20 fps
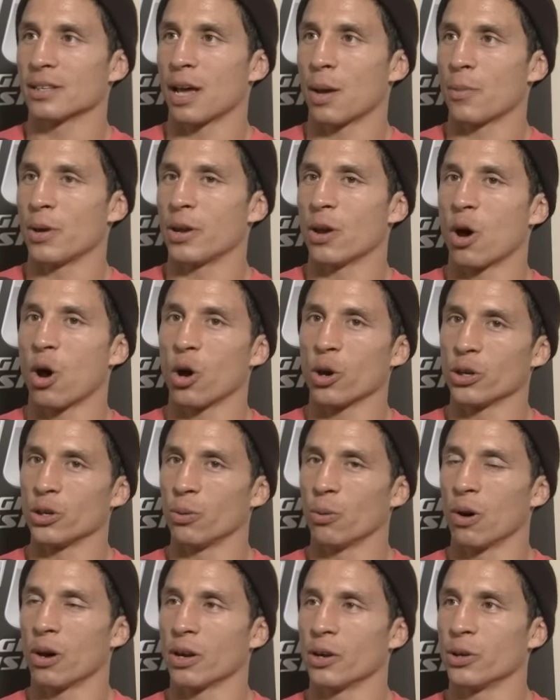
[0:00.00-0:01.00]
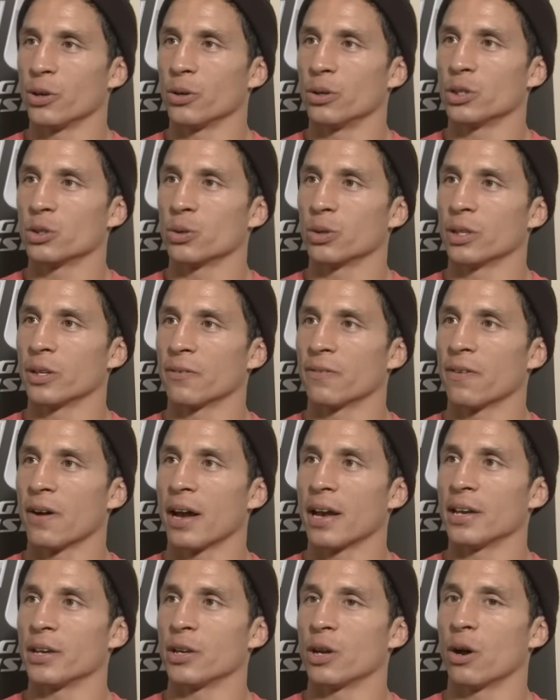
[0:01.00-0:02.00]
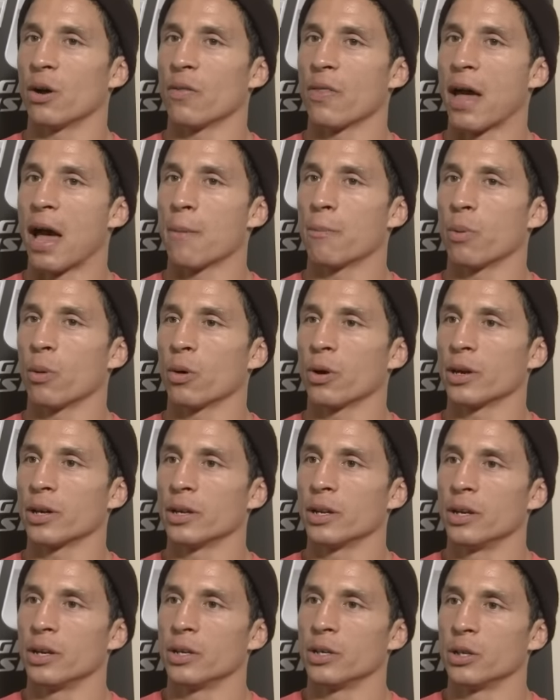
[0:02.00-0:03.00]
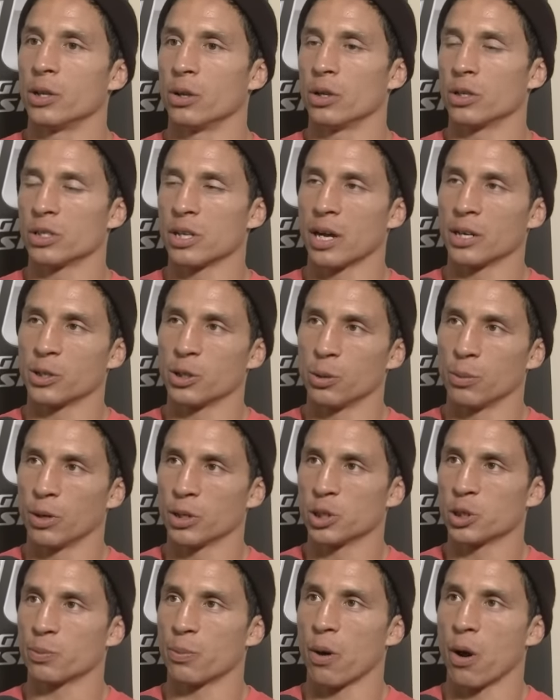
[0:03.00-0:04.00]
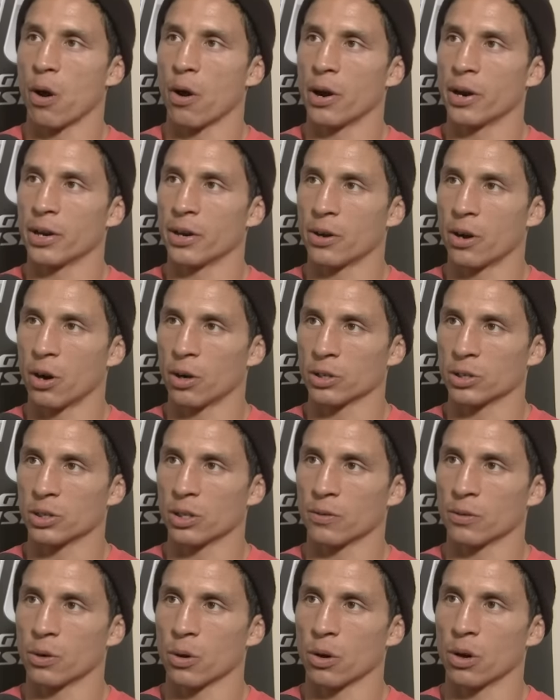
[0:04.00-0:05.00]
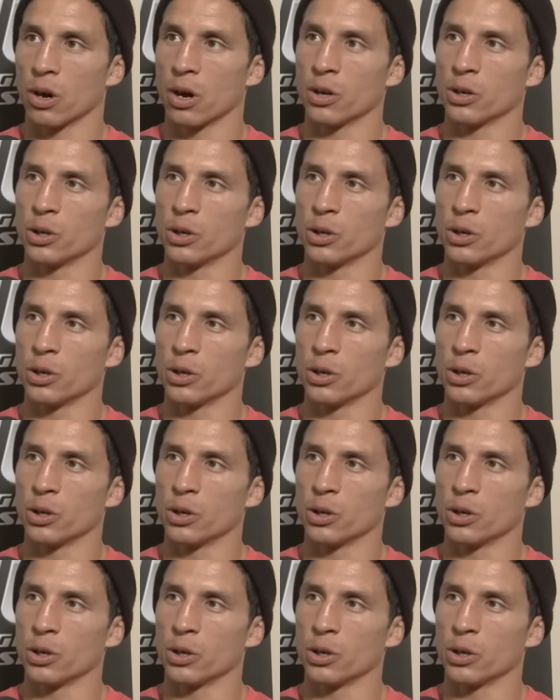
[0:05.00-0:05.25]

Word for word: I mean, all you want to do is really fight. You know, at that point, you know, there's not too much sparring and hard stuff going on.